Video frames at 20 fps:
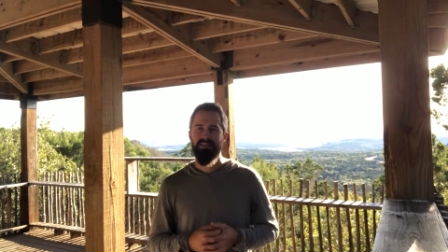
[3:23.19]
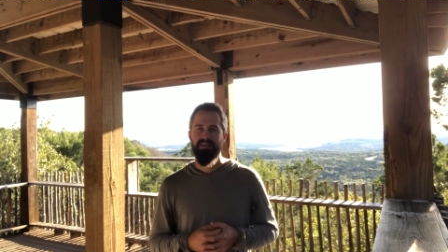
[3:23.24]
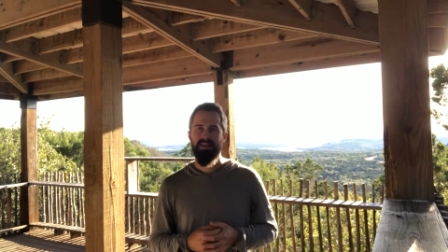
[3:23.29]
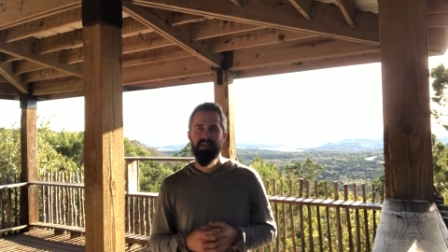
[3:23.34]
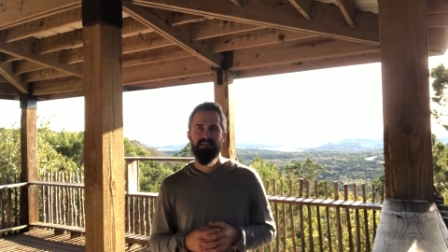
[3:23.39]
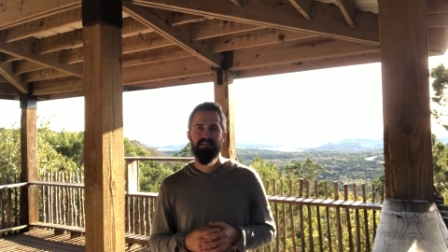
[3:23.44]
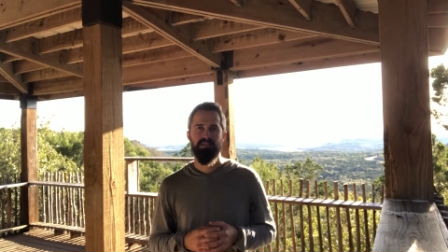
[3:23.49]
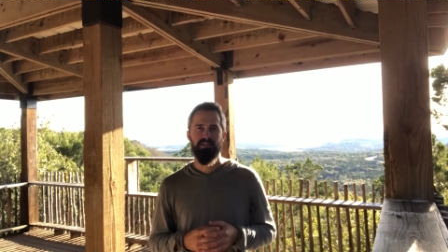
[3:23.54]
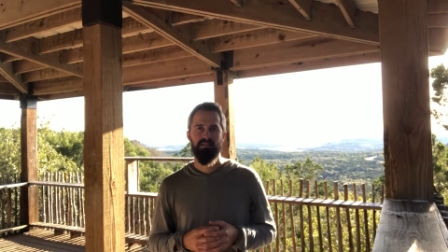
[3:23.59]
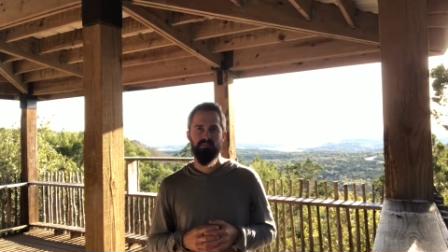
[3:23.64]

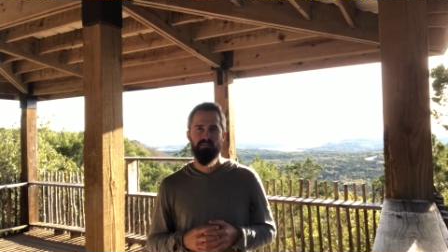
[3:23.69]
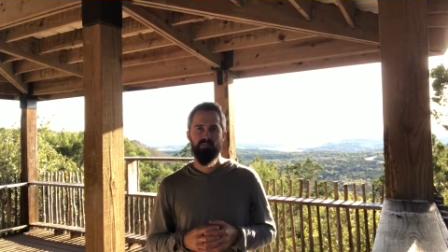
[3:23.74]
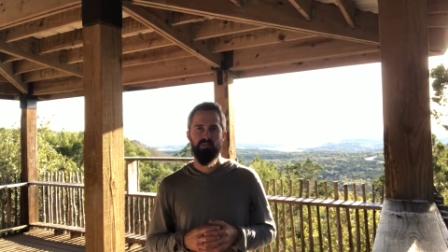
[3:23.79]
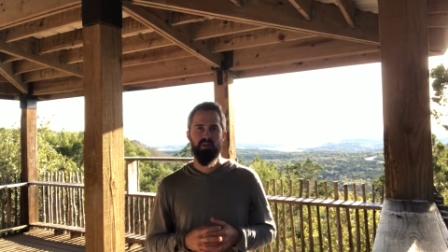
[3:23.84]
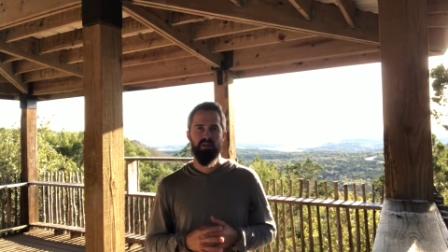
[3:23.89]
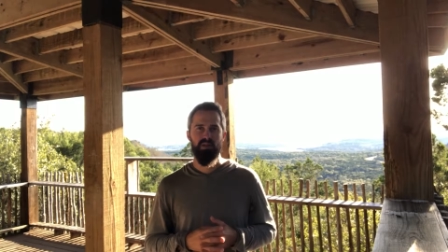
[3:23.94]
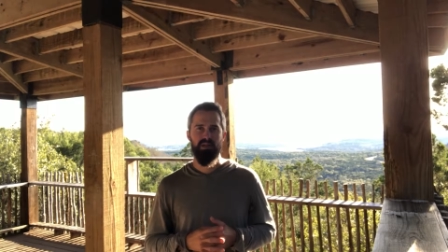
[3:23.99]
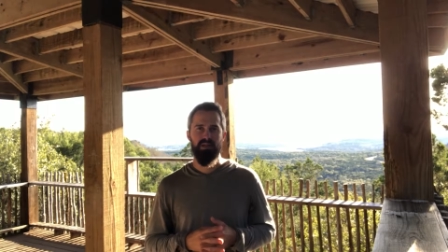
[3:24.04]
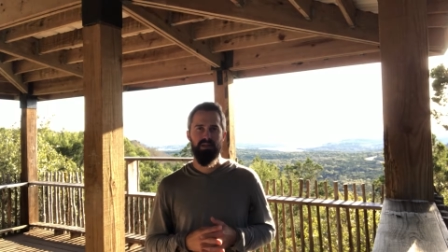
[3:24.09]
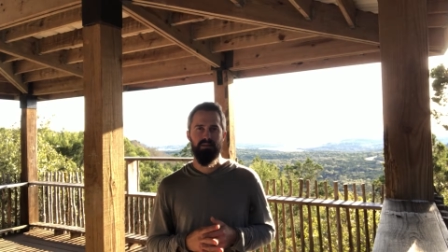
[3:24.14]
that's
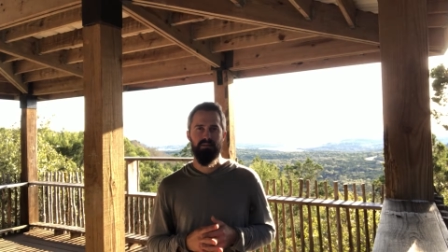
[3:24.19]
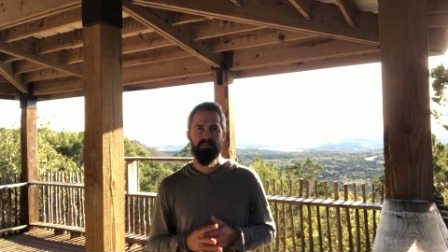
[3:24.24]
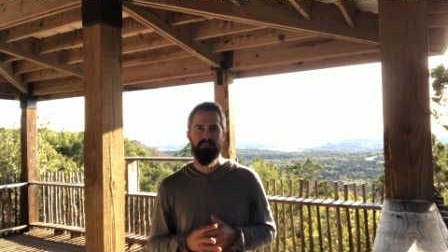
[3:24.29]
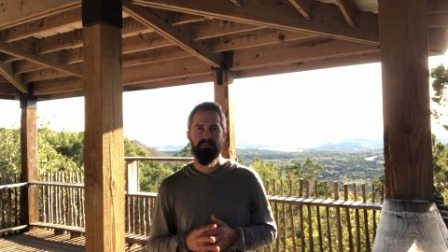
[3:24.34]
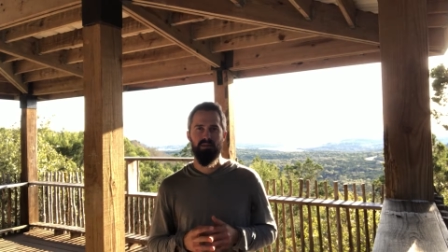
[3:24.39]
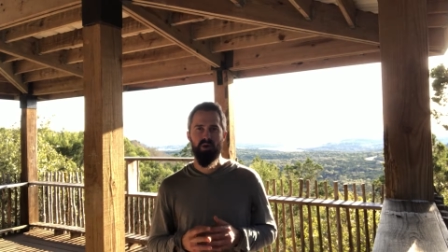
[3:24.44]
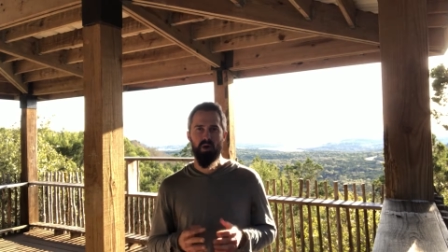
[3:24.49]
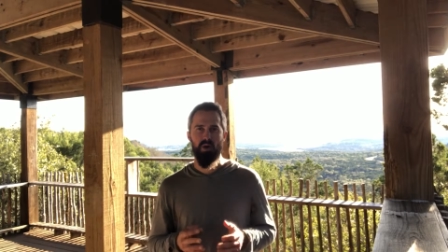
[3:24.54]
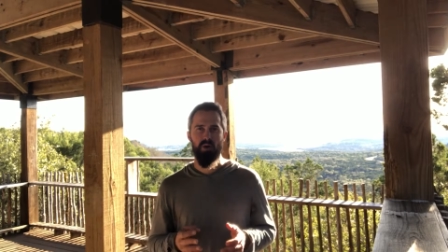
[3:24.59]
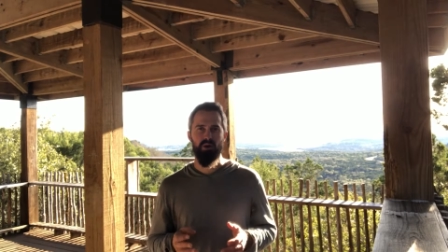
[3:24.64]
really
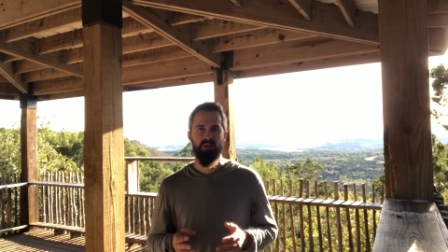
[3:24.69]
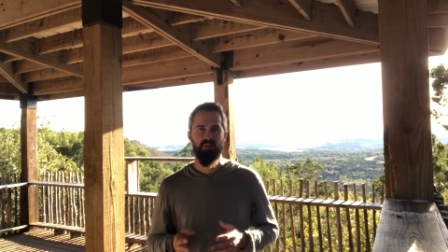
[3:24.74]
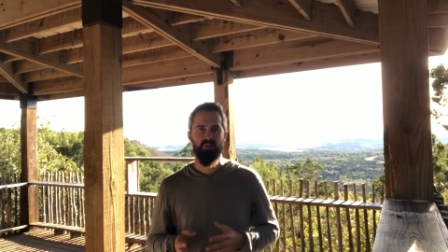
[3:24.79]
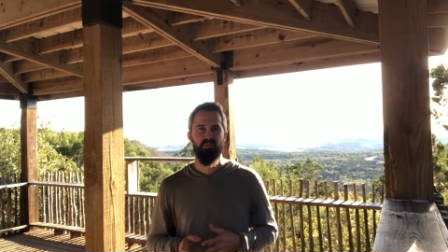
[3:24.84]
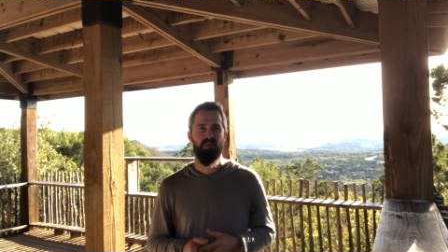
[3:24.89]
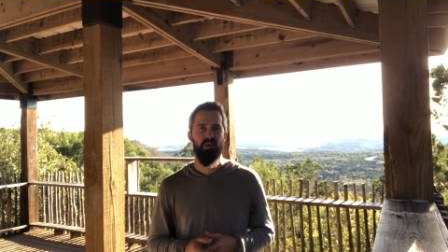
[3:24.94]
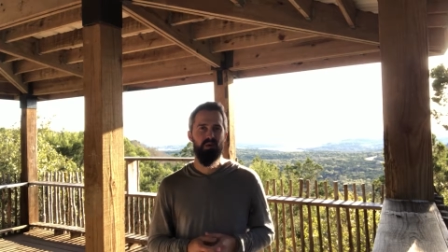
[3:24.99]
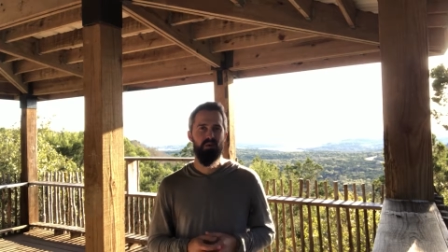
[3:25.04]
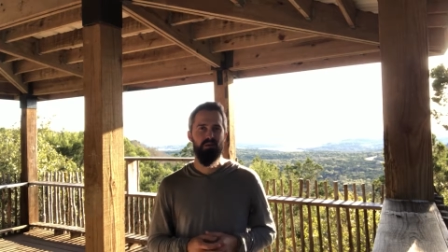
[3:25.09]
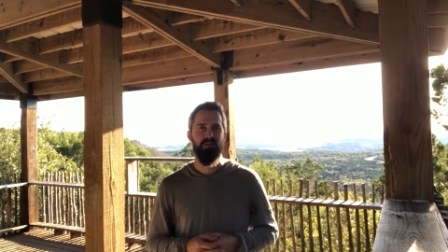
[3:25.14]
the
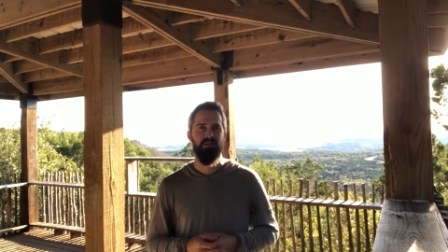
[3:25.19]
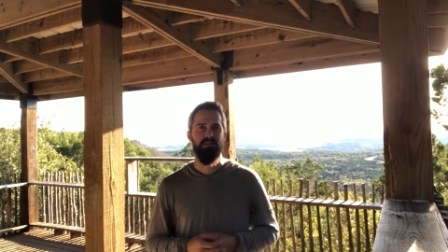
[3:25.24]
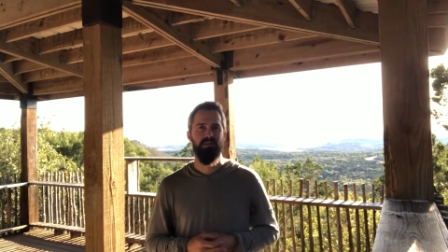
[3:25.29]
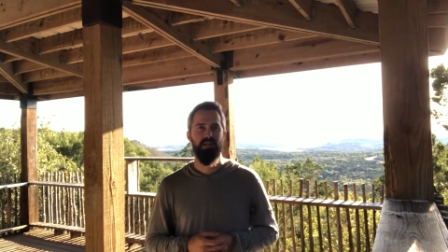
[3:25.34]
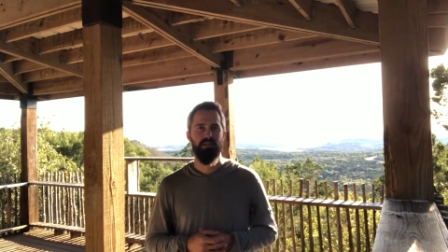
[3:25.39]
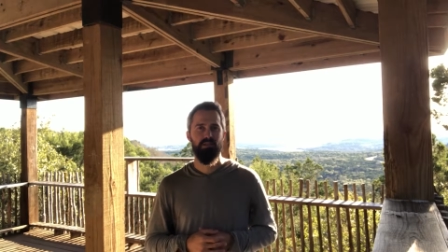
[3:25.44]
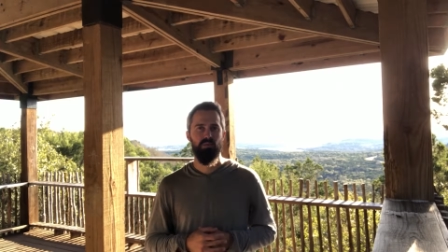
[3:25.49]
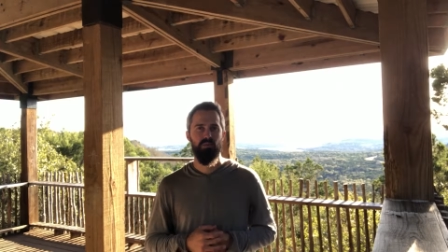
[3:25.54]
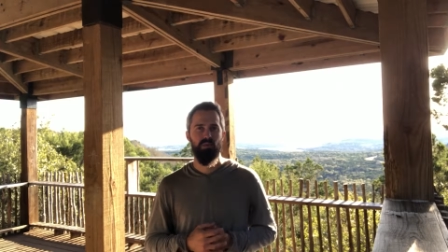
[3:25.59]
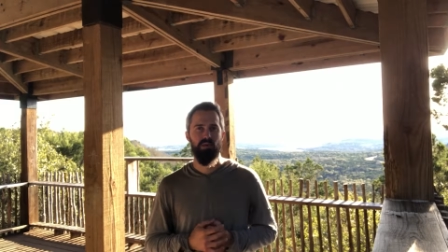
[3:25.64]
hardest part, and
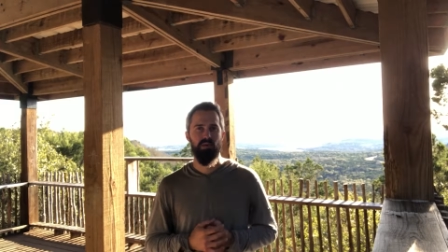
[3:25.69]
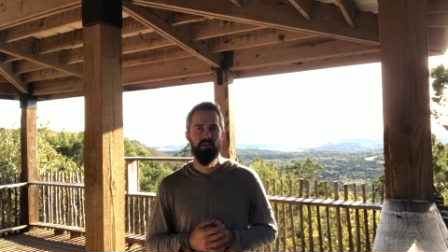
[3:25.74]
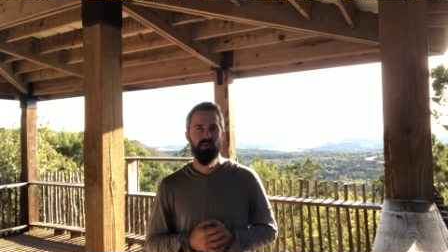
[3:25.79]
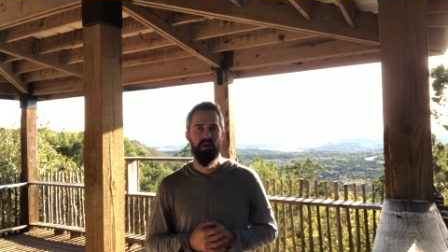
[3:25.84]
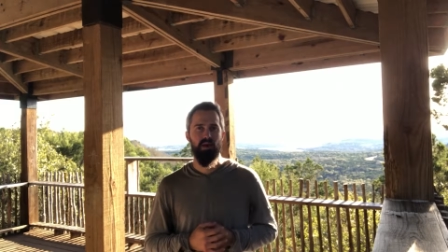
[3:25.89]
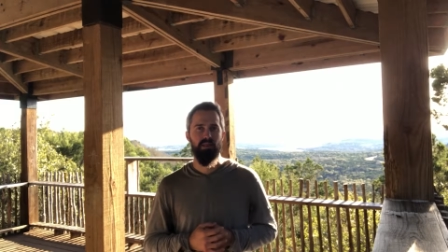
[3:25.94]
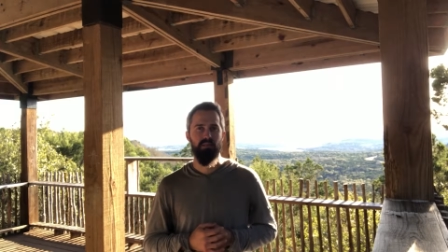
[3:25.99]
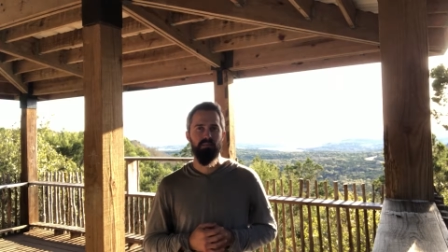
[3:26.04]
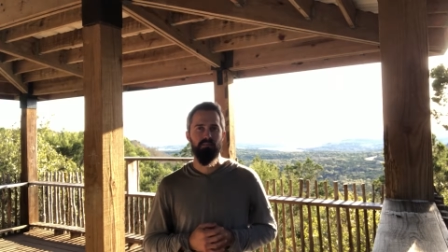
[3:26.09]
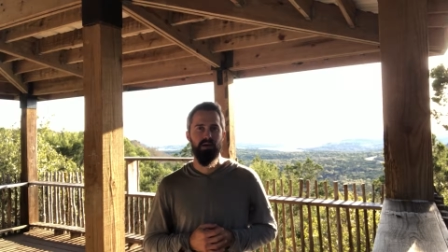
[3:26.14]
that's where a
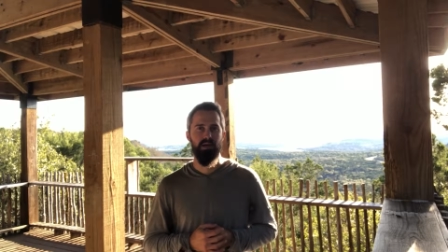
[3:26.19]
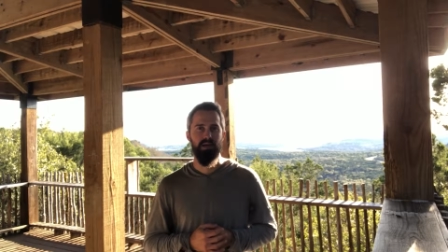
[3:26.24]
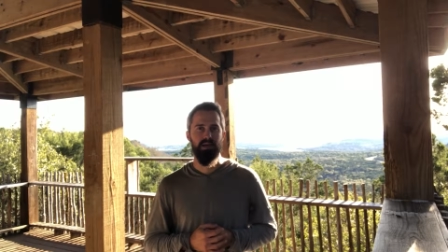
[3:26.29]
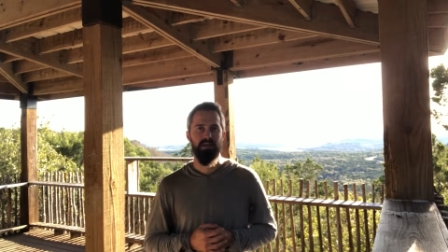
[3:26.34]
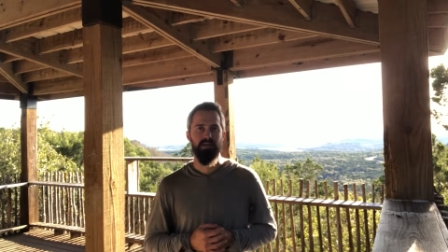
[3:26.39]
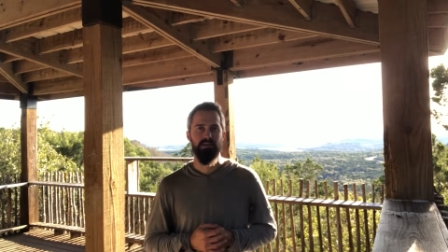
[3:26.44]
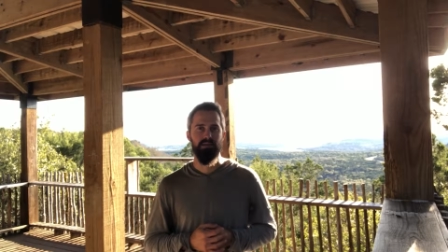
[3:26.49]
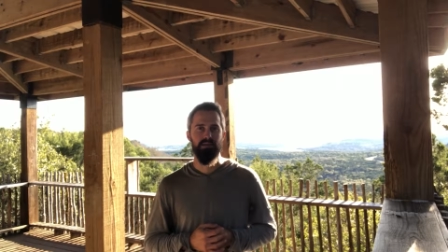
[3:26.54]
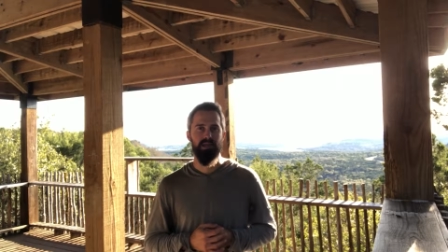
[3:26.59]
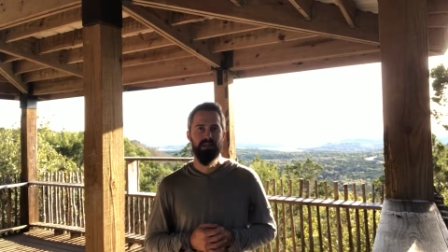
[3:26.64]
lot of the
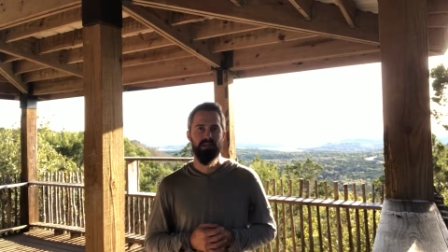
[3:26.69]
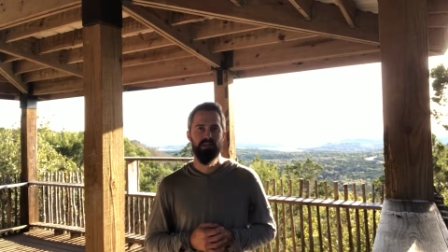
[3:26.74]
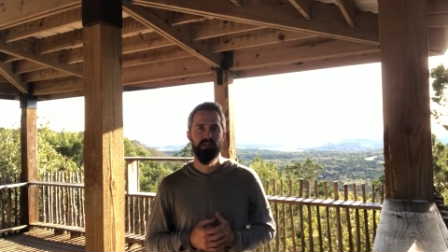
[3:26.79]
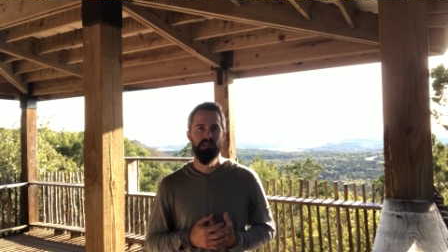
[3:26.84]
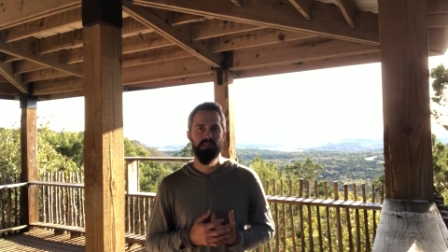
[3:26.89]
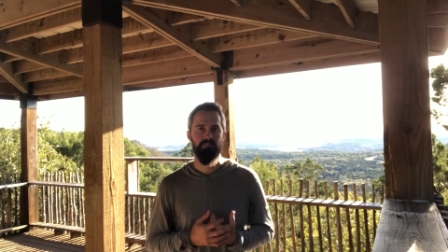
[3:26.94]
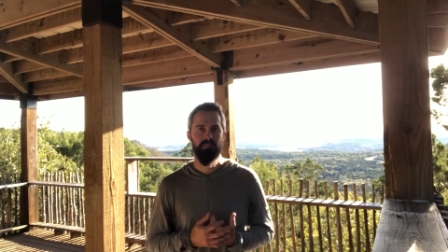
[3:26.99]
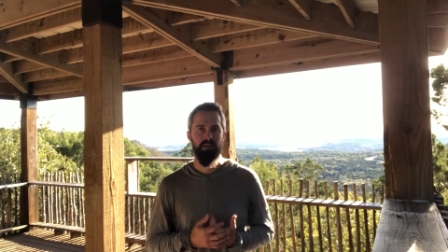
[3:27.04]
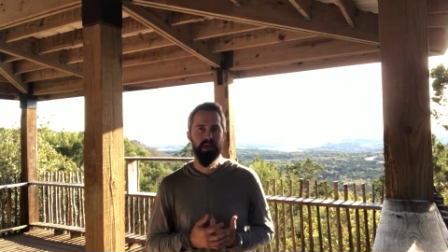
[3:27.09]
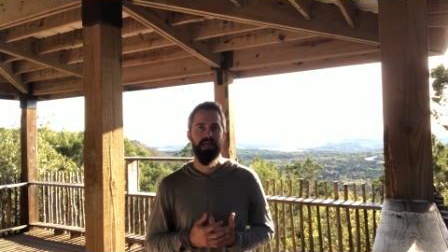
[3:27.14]
money is
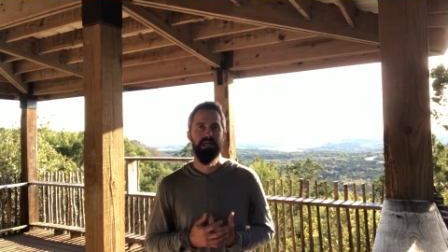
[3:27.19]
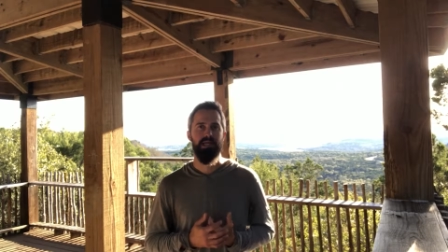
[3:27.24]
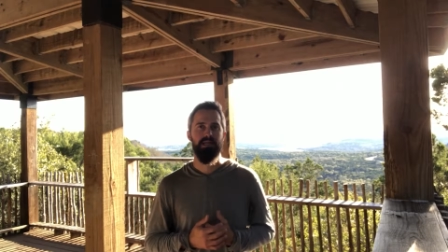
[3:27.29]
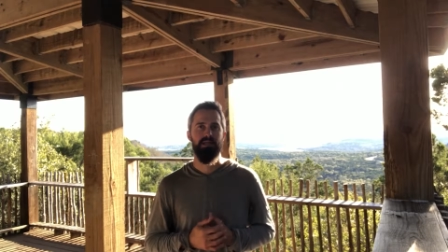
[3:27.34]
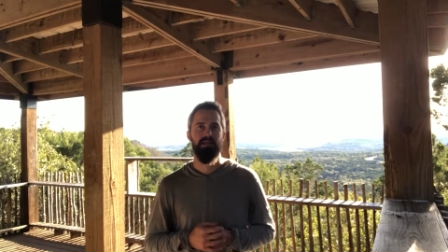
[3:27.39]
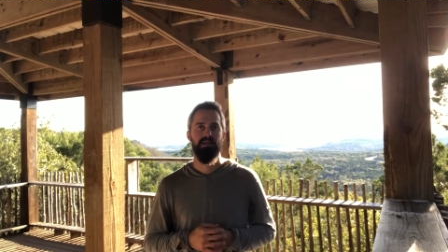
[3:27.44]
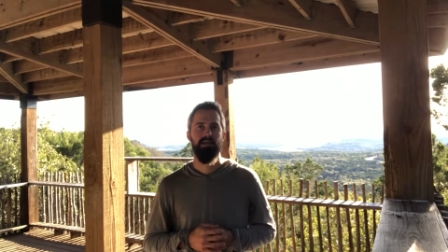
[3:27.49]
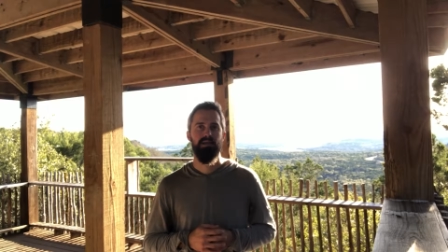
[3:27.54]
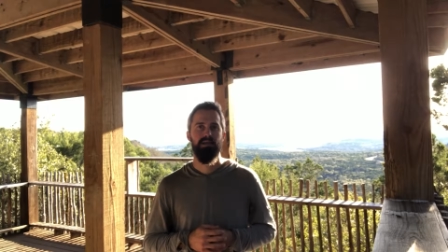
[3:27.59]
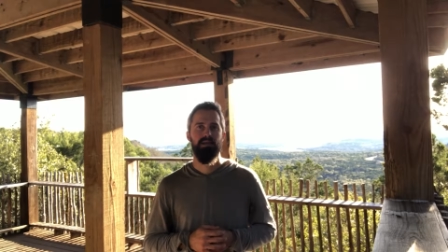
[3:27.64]
actually made.